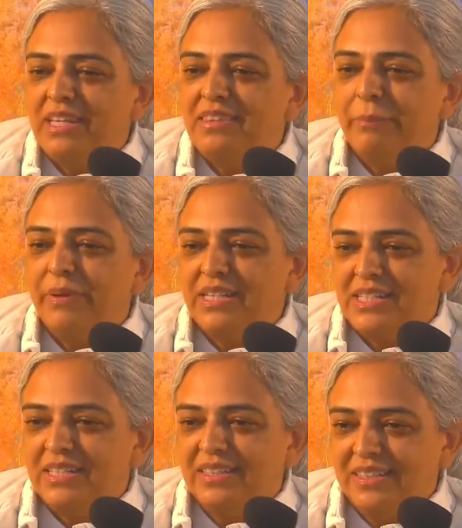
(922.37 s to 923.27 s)
it in the
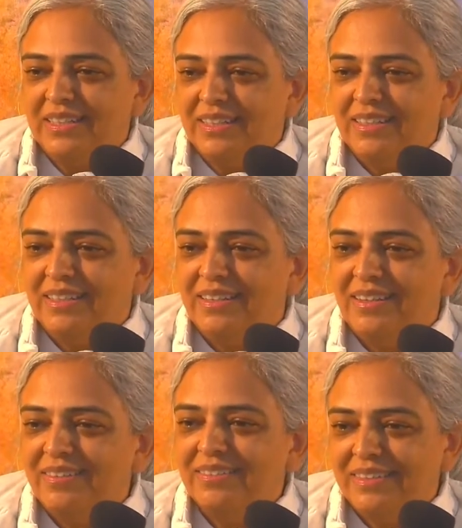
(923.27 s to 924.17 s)
bud,
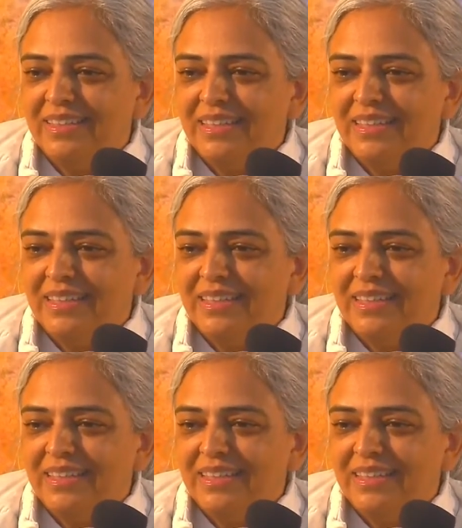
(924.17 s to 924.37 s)
you know?